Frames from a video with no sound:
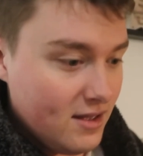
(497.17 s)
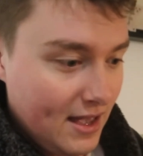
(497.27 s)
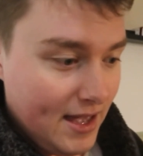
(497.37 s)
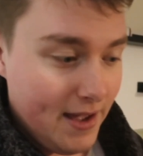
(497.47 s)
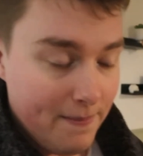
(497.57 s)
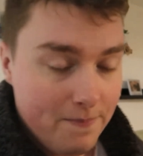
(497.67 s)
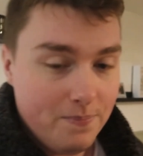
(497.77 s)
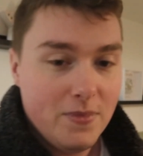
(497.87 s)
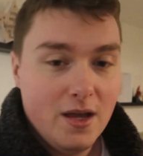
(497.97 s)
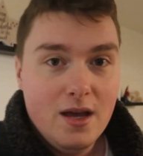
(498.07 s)

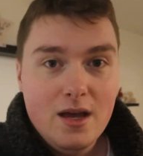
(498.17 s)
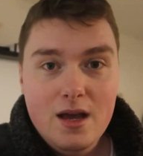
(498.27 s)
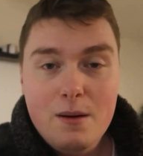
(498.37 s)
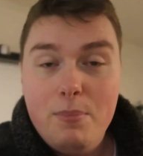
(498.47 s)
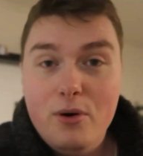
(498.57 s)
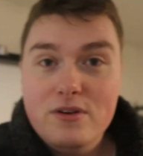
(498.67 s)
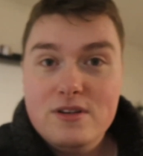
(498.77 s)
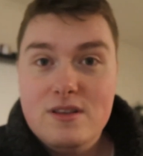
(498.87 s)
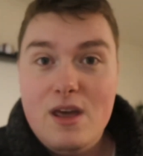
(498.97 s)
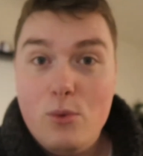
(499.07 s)
But
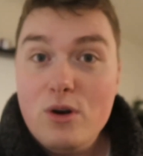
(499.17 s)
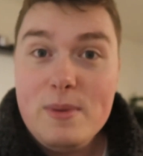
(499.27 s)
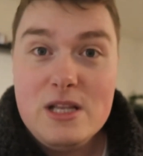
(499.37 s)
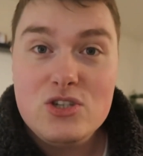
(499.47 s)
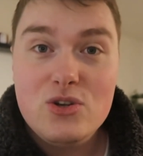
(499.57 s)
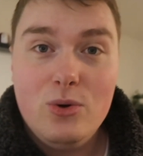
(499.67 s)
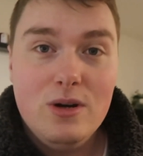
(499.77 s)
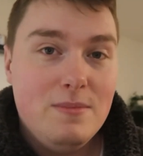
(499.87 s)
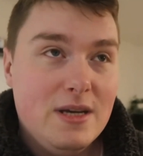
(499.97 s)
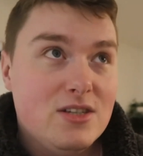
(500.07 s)
they would have been
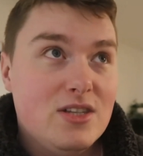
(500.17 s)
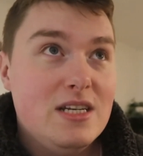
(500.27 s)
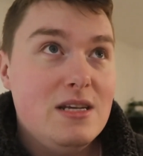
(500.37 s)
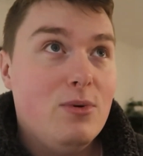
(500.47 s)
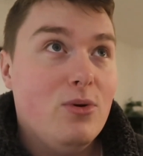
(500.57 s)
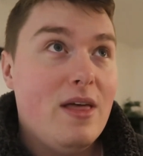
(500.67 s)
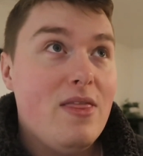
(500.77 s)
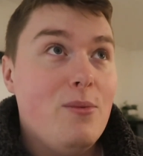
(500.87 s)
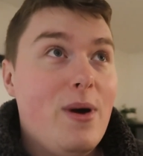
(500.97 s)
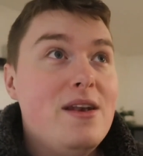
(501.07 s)
stolen because the depot that
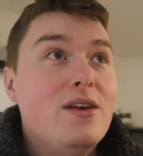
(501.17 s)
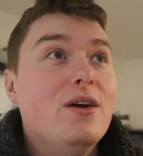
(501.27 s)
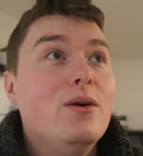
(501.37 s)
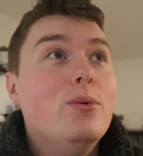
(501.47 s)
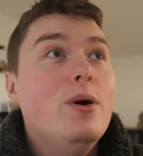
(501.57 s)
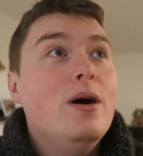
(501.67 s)
they went to